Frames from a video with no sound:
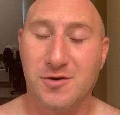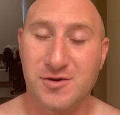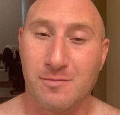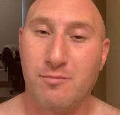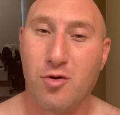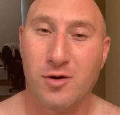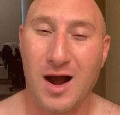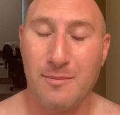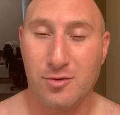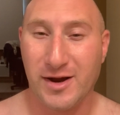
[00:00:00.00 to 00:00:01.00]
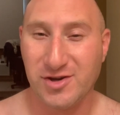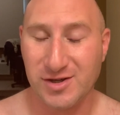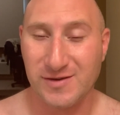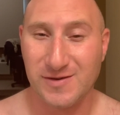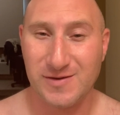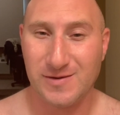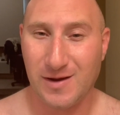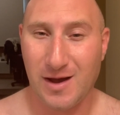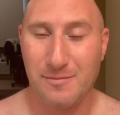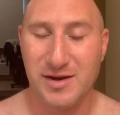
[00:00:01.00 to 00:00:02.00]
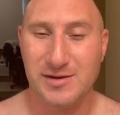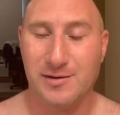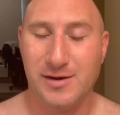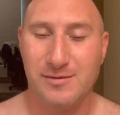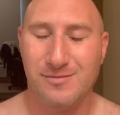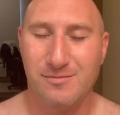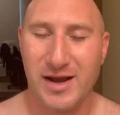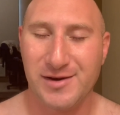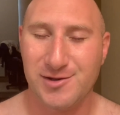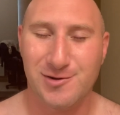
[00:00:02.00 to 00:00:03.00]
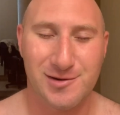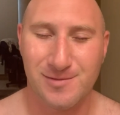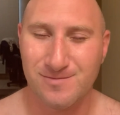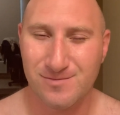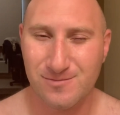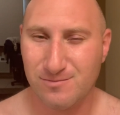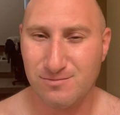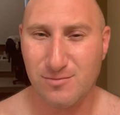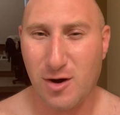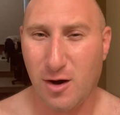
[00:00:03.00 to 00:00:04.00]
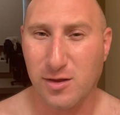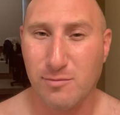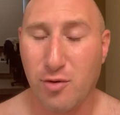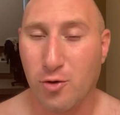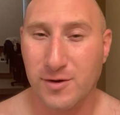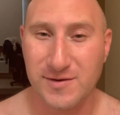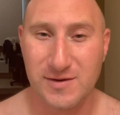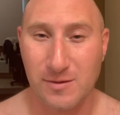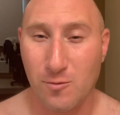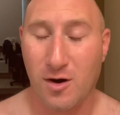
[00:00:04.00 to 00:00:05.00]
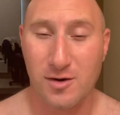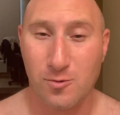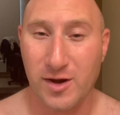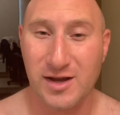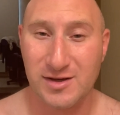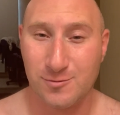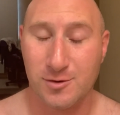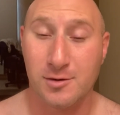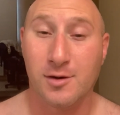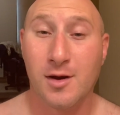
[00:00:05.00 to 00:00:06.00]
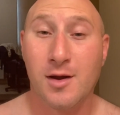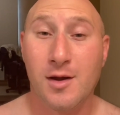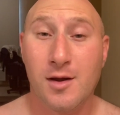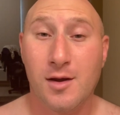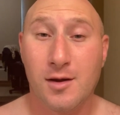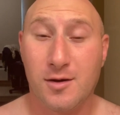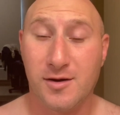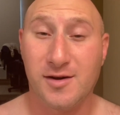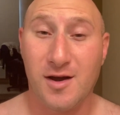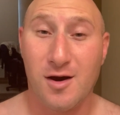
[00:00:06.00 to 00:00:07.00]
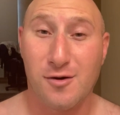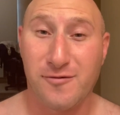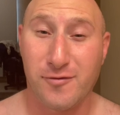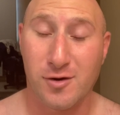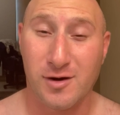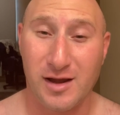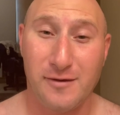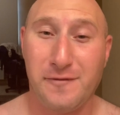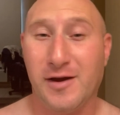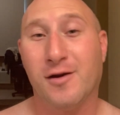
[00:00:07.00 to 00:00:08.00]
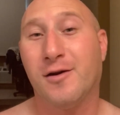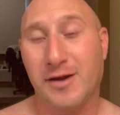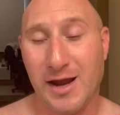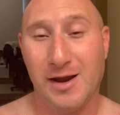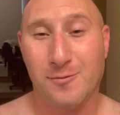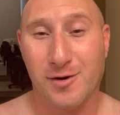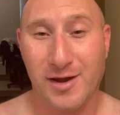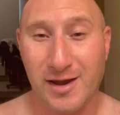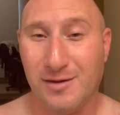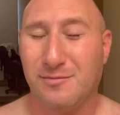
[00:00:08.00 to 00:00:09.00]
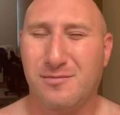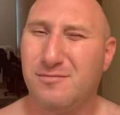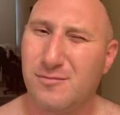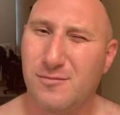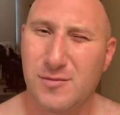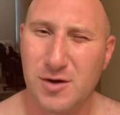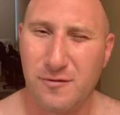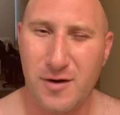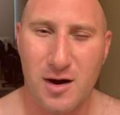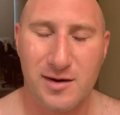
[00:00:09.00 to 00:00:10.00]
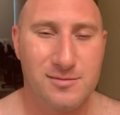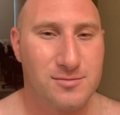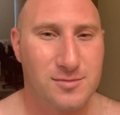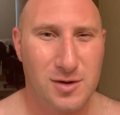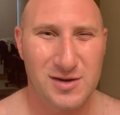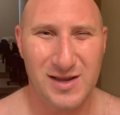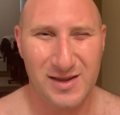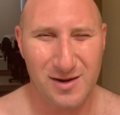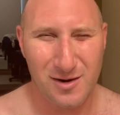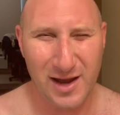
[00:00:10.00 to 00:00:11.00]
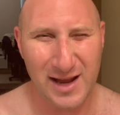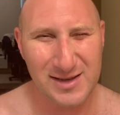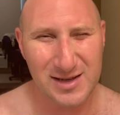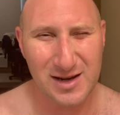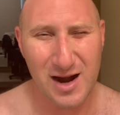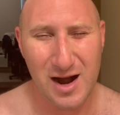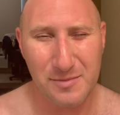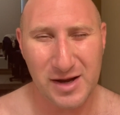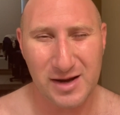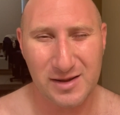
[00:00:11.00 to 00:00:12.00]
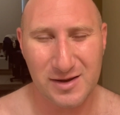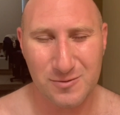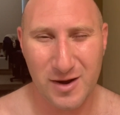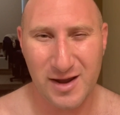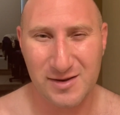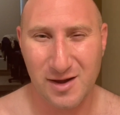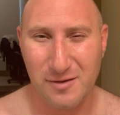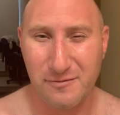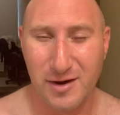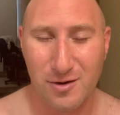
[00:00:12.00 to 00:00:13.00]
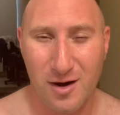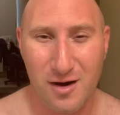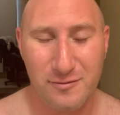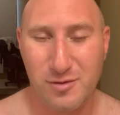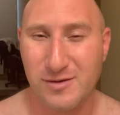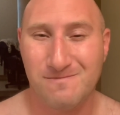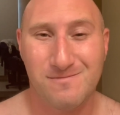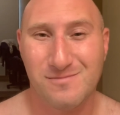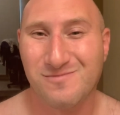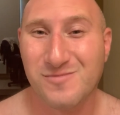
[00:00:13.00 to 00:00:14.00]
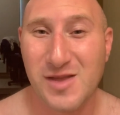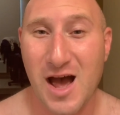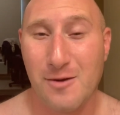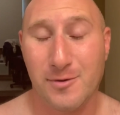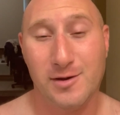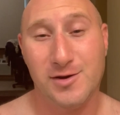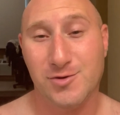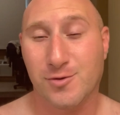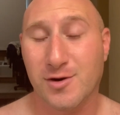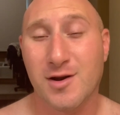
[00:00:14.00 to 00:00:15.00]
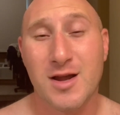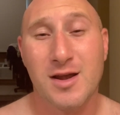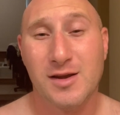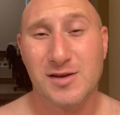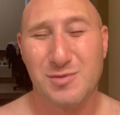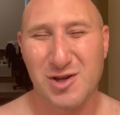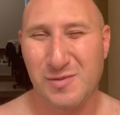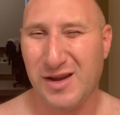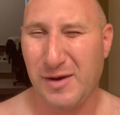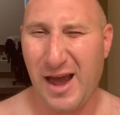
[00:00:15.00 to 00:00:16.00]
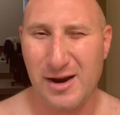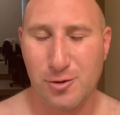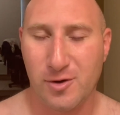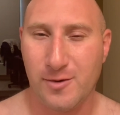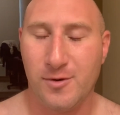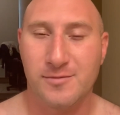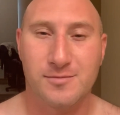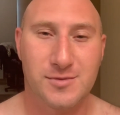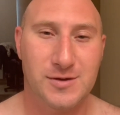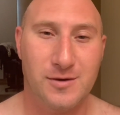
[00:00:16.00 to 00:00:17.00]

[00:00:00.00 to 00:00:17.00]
some port operations, basically making sure all the ports and waterways were good to go for if a hurricane were to hit. So far, looks like the hurricane's coming this way and gonna veer off, but not really sure. It's supposed to be a Category 1,